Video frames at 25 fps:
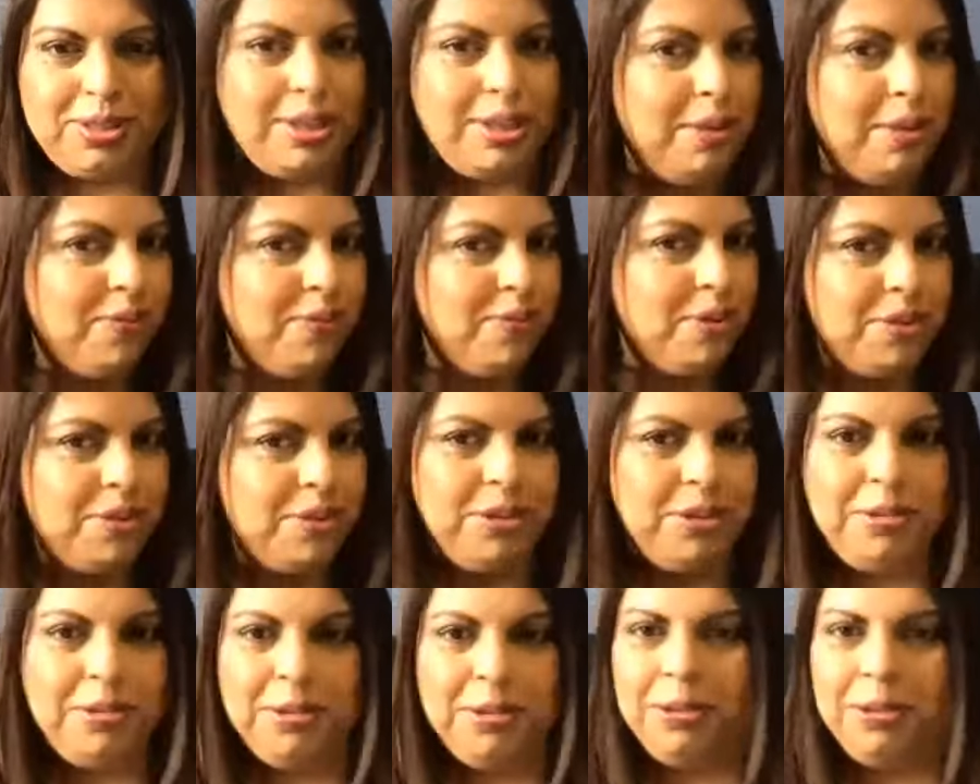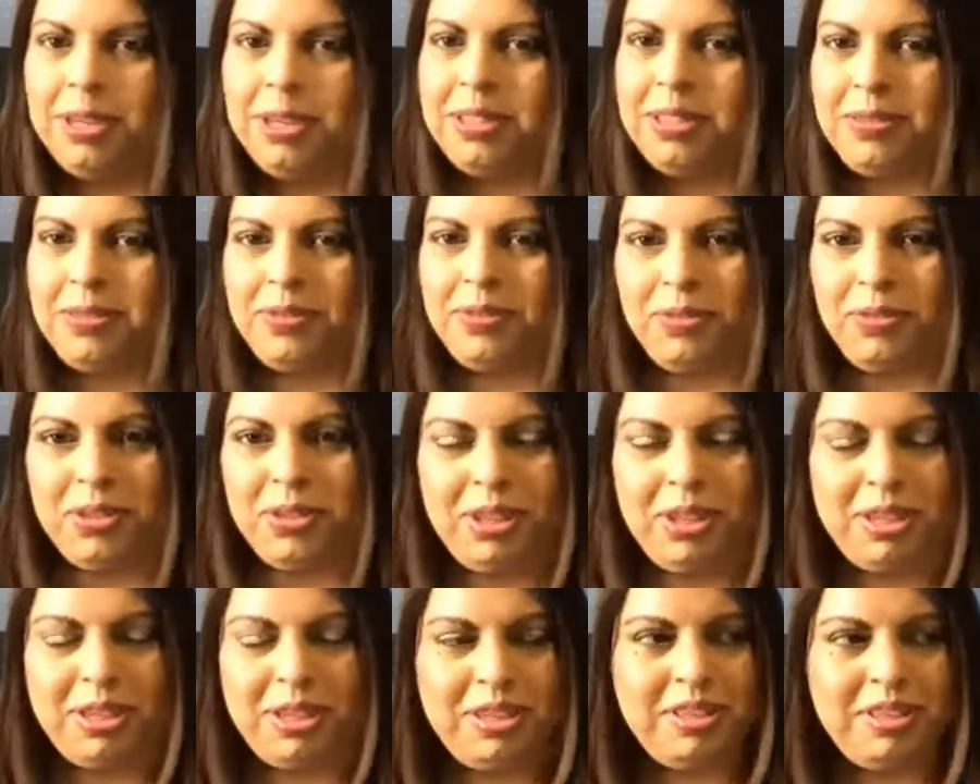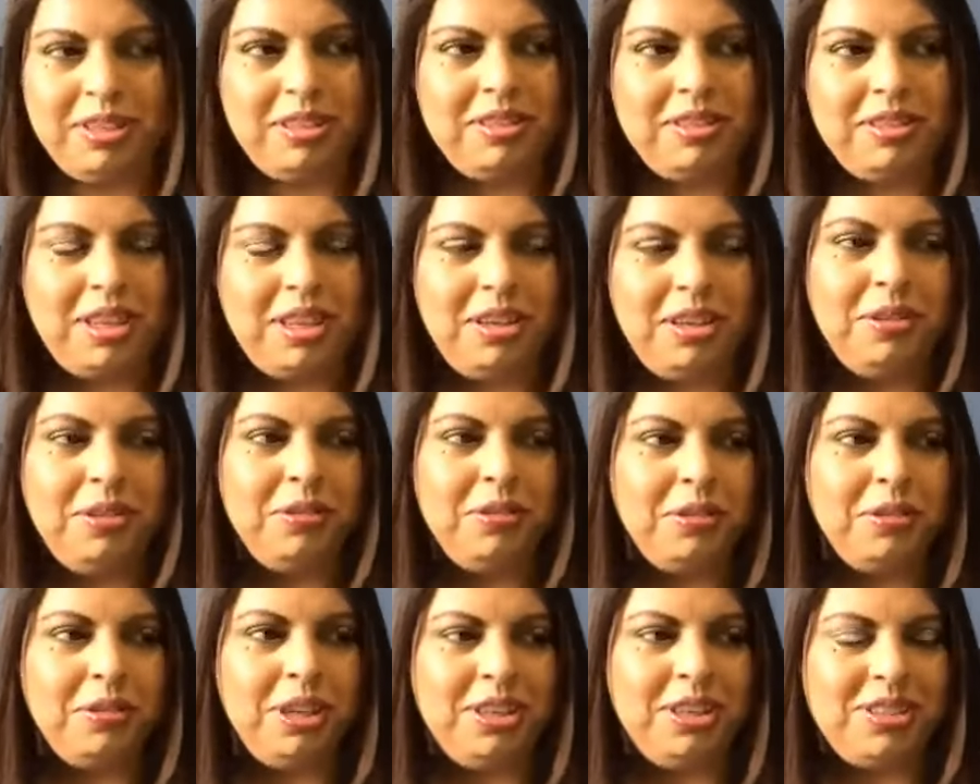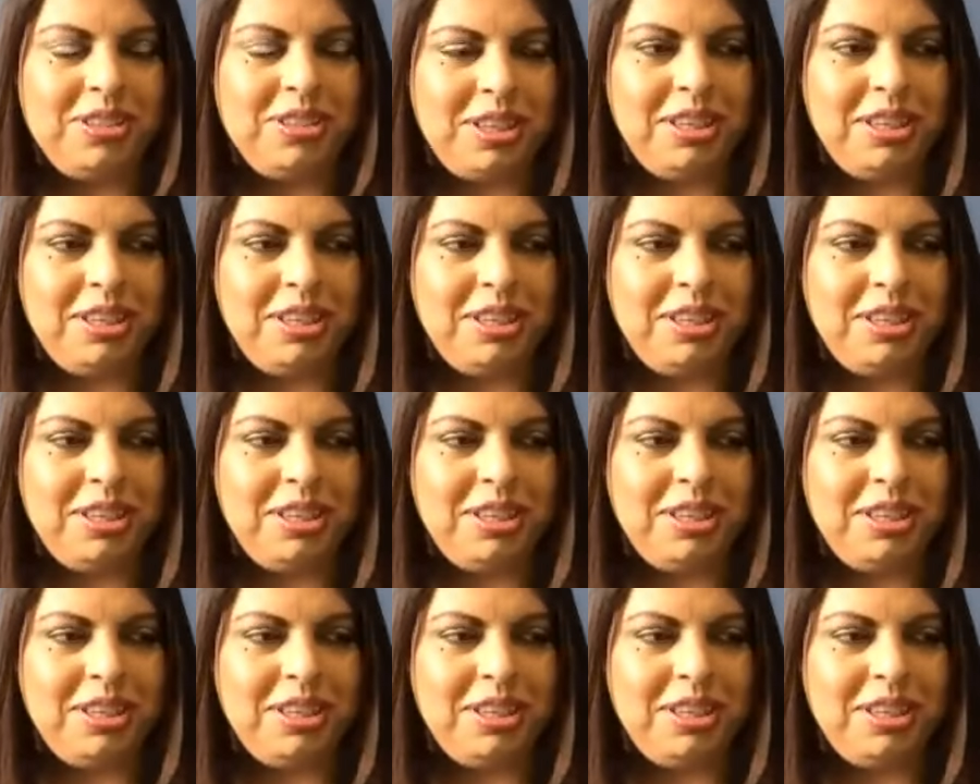Like first you do this, or then you do this.